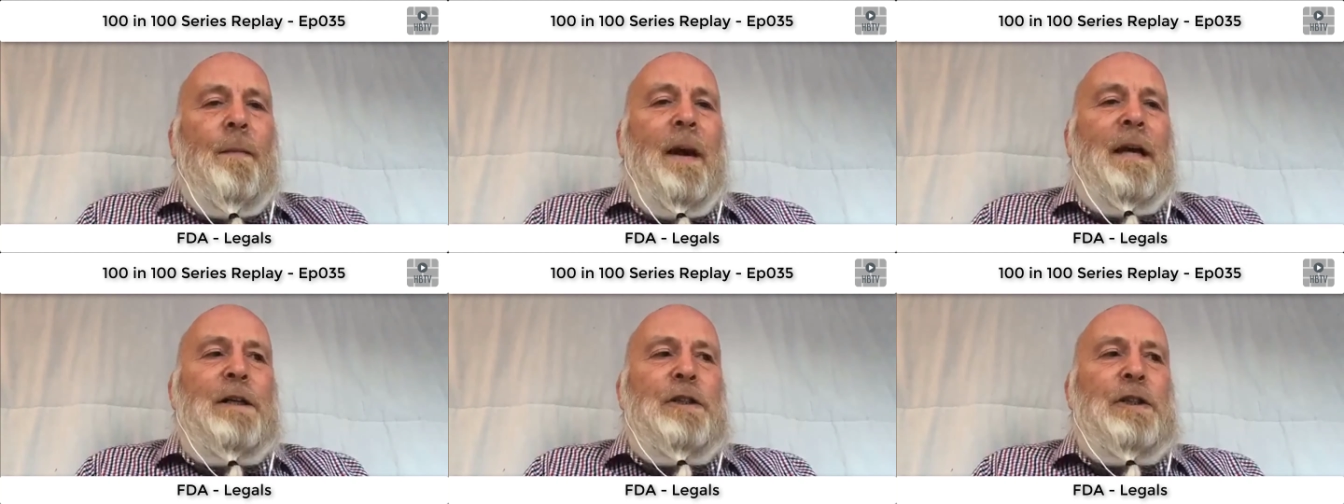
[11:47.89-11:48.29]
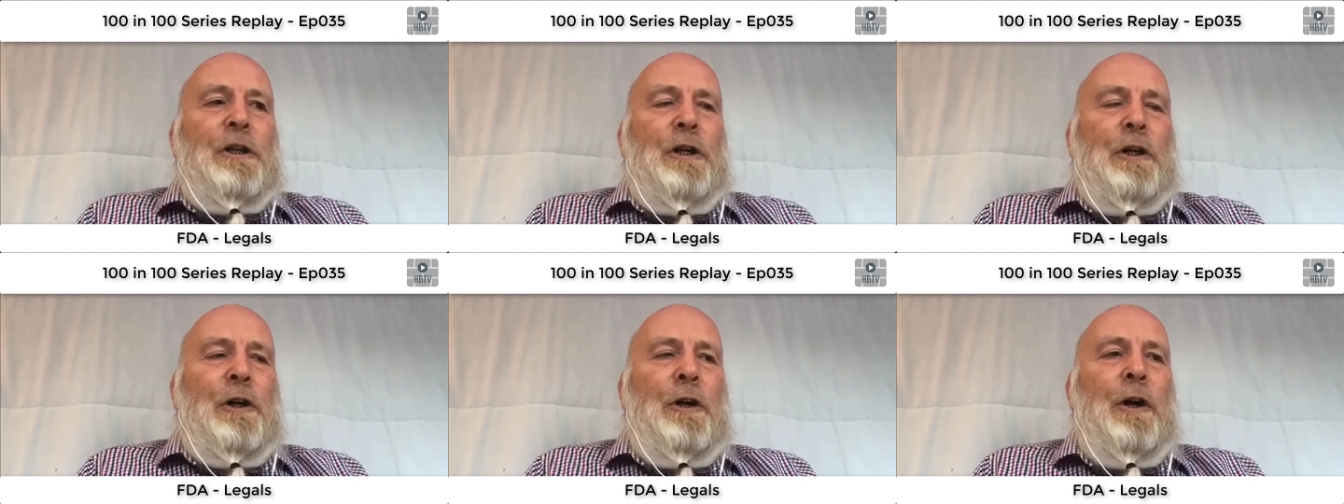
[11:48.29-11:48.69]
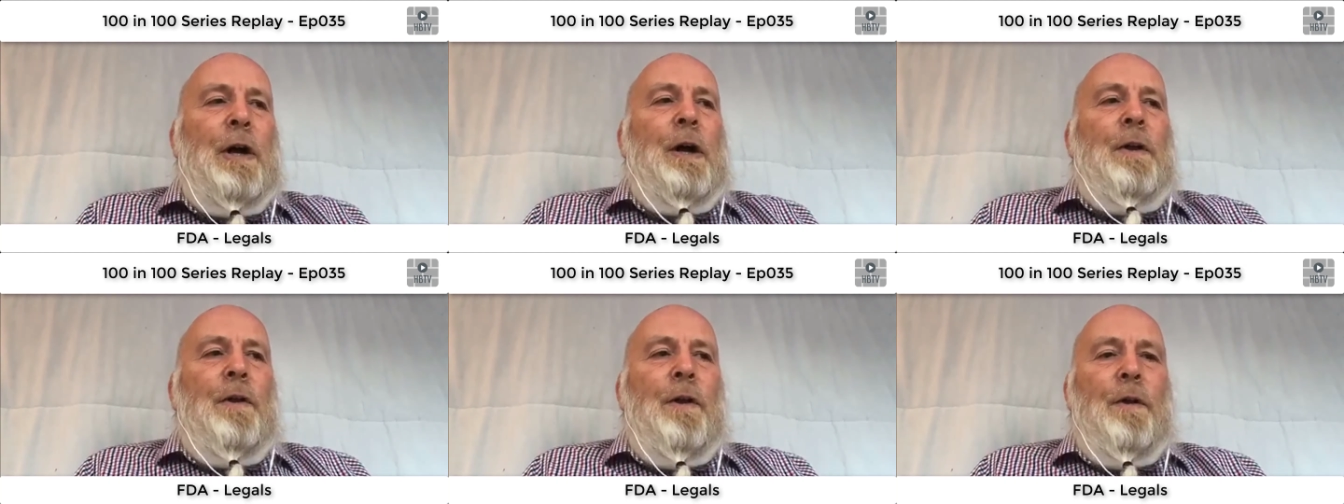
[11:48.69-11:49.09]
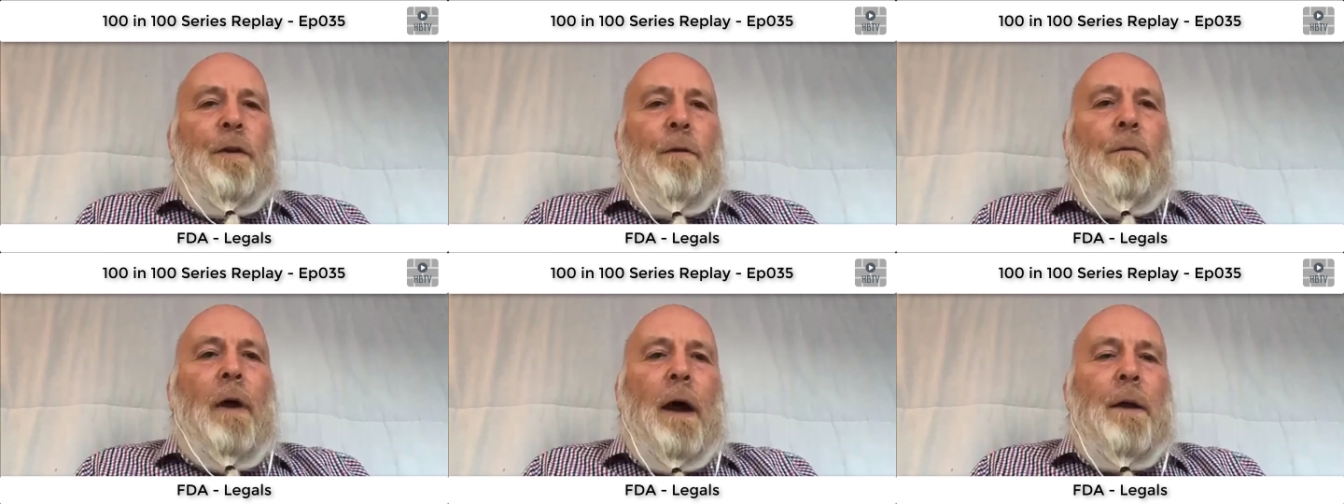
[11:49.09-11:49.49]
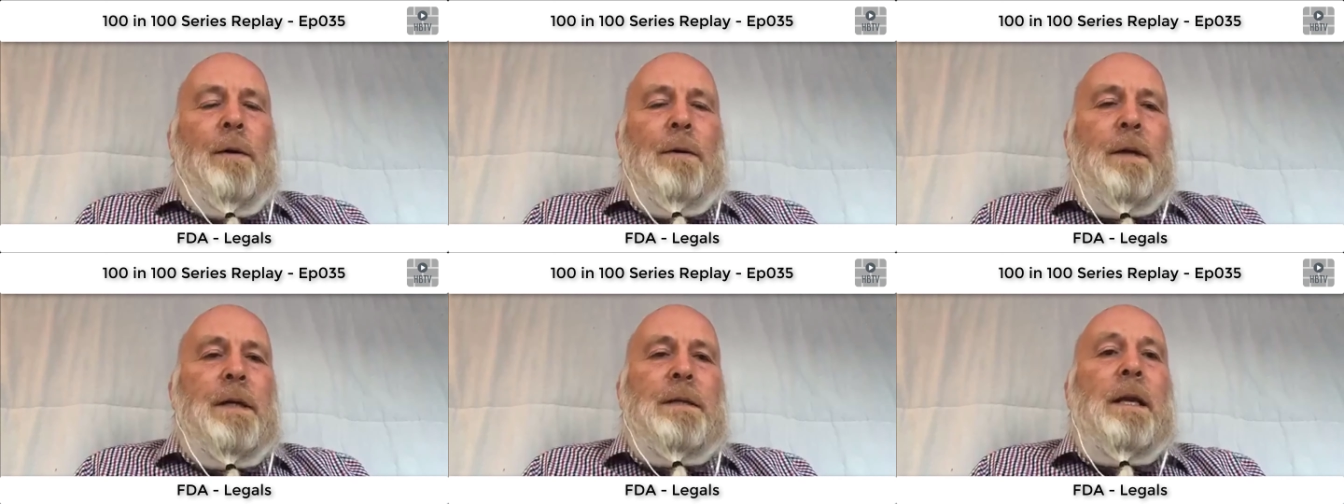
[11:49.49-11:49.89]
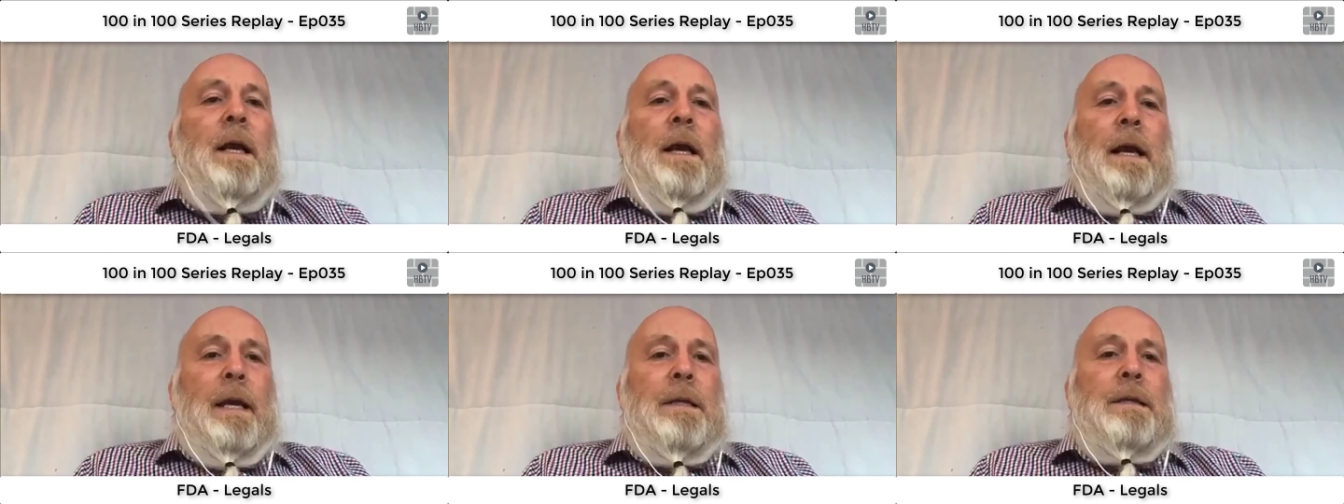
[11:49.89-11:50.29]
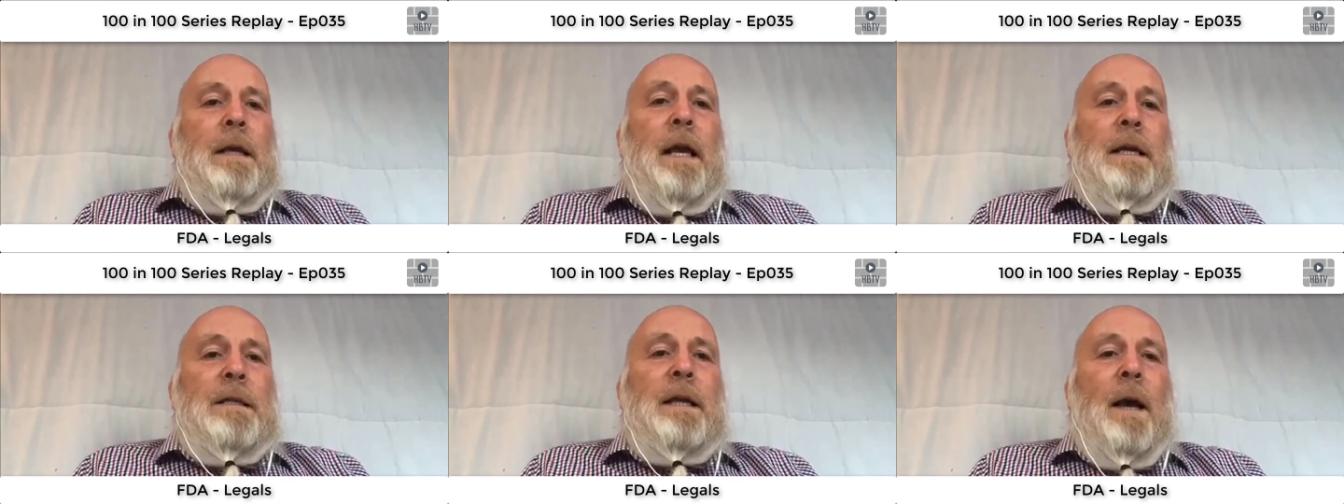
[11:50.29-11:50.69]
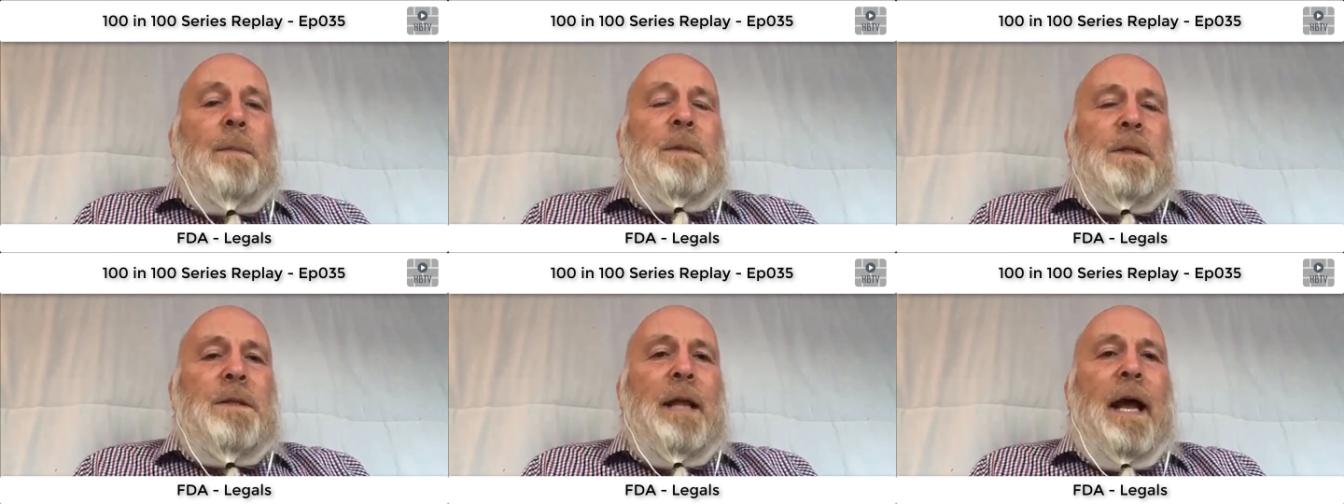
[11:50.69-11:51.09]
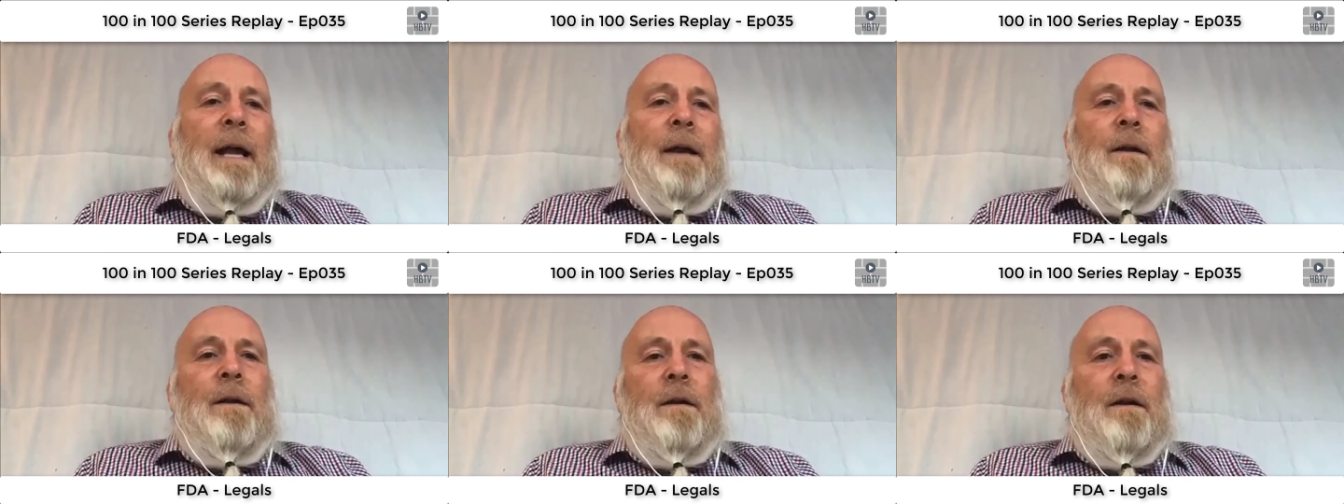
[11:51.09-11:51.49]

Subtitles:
to make sure that the road is up to standard.